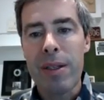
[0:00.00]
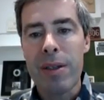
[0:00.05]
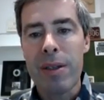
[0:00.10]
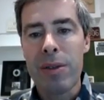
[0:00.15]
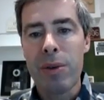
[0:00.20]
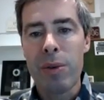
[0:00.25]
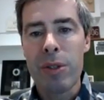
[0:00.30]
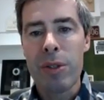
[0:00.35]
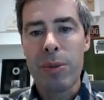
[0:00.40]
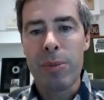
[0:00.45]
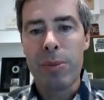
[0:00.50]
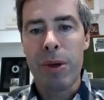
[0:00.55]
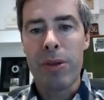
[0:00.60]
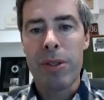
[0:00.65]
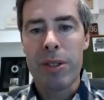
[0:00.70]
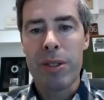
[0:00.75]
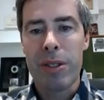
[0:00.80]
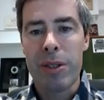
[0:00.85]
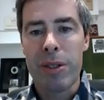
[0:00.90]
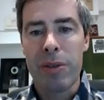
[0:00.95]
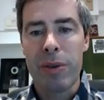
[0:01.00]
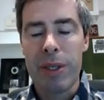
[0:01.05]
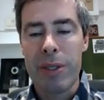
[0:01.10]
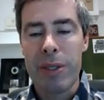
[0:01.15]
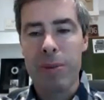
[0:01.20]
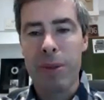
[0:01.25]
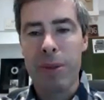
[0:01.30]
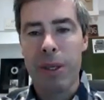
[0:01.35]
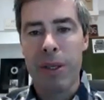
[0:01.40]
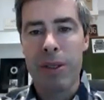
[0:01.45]
the dorsal approaches to the
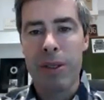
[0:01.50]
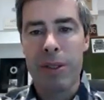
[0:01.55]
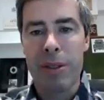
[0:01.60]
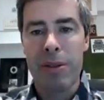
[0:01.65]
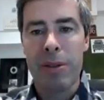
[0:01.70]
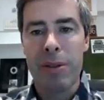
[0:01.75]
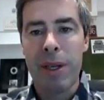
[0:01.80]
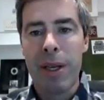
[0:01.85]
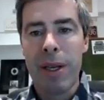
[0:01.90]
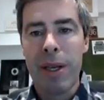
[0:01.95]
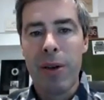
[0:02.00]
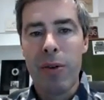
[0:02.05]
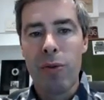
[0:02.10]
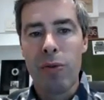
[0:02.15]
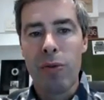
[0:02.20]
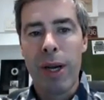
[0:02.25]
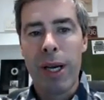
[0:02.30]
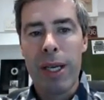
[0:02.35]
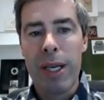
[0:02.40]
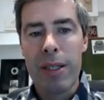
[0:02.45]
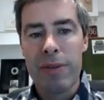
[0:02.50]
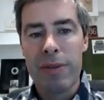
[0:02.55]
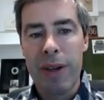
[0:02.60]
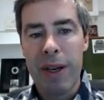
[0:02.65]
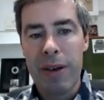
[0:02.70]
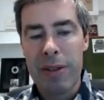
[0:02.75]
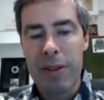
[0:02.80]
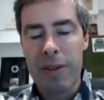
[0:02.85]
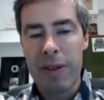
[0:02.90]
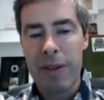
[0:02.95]
wrist, we're going to raise
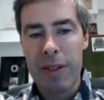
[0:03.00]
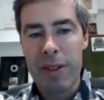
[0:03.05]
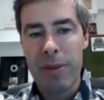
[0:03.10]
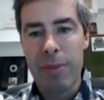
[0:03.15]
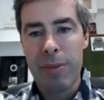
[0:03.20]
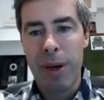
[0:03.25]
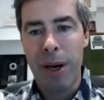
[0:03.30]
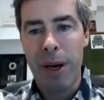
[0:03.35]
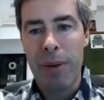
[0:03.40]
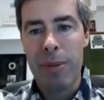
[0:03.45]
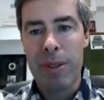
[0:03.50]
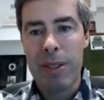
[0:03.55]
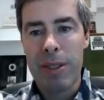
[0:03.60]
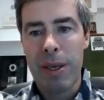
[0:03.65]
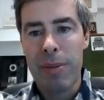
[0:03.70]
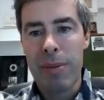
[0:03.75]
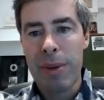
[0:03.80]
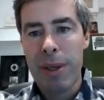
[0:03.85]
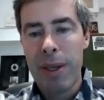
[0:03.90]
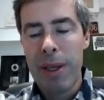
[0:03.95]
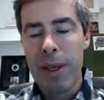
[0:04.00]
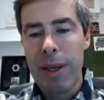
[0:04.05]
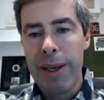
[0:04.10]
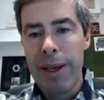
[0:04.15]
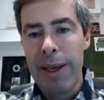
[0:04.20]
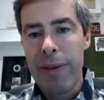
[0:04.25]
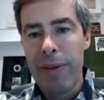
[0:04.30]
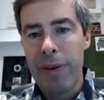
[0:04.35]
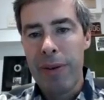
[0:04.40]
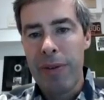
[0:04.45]
various of these compartments up.
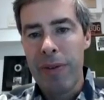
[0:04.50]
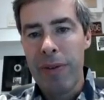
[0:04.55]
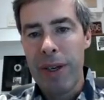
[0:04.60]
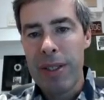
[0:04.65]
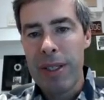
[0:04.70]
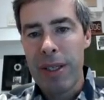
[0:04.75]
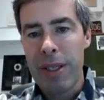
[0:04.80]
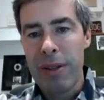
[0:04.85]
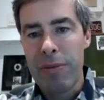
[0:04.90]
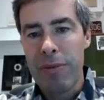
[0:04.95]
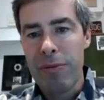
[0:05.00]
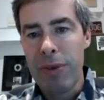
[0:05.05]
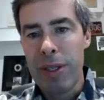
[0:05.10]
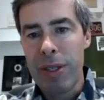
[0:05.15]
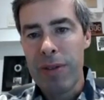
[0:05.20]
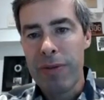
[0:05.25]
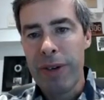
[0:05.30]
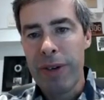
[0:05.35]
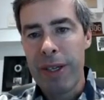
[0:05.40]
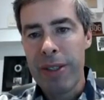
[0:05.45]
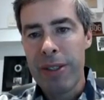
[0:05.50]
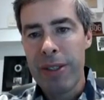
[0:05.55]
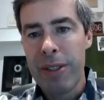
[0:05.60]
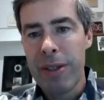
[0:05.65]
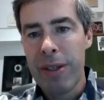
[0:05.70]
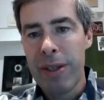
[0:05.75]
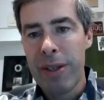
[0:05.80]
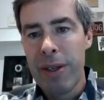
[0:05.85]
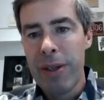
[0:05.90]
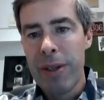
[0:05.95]
If you're fixing a wrist
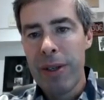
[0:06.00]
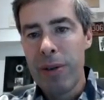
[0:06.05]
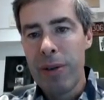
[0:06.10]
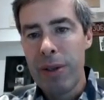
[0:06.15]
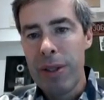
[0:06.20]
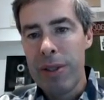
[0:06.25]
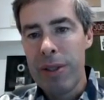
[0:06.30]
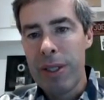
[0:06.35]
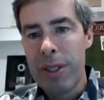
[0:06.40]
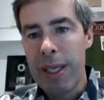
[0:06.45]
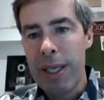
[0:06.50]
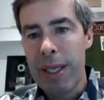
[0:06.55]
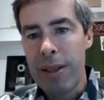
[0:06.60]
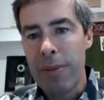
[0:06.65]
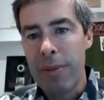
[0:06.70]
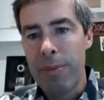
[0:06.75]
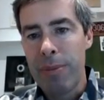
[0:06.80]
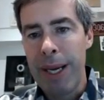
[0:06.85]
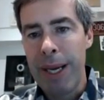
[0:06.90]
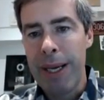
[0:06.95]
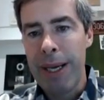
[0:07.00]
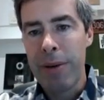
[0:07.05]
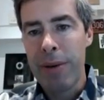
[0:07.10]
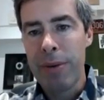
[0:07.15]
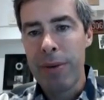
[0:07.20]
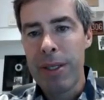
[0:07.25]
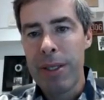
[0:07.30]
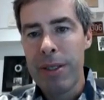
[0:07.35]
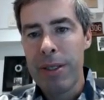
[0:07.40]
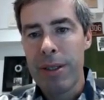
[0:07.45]
fracture, you'll need to get to the back of the
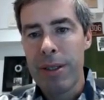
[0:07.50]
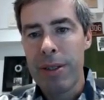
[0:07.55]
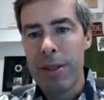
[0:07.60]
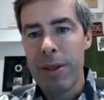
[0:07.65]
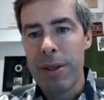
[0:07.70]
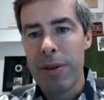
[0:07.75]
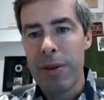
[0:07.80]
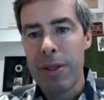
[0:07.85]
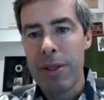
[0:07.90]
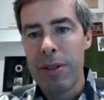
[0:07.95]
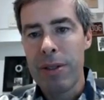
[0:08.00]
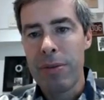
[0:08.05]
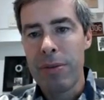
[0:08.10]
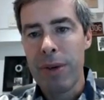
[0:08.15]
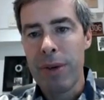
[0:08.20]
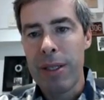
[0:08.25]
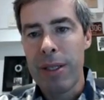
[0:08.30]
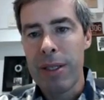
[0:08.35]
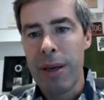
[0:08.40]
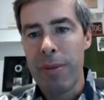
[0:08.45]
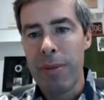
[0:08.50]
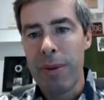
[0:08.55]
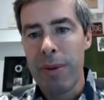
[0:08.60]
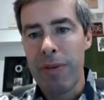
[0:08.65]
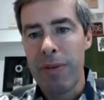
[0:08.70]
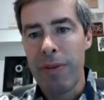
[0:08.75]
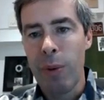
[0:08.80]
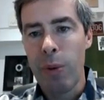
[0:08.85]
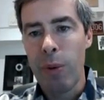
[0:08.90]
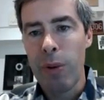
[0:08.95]
wrist. And so you'll need to raise up
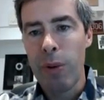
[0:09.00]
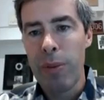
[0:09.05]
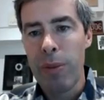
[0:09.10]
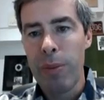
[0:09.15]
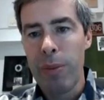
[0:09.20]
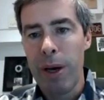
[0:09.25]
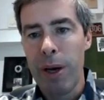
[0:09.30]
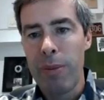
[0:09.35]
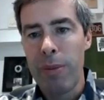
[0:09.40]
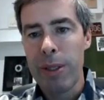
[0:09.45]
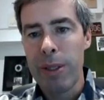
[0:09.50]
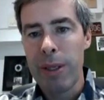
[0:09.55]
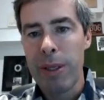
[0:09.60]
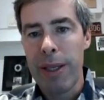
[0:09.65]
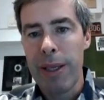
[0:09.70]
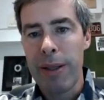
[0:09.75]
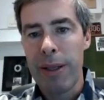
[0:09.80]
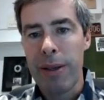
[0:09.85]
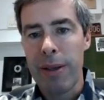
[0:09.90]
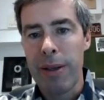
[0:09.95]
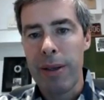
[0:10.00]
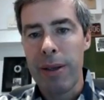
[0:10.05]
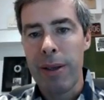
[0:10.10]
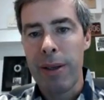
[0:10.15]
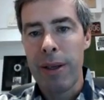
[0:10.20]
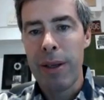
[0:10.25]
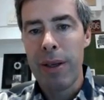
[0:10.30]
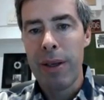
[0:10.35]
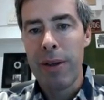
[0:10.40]
the fourth compartment and the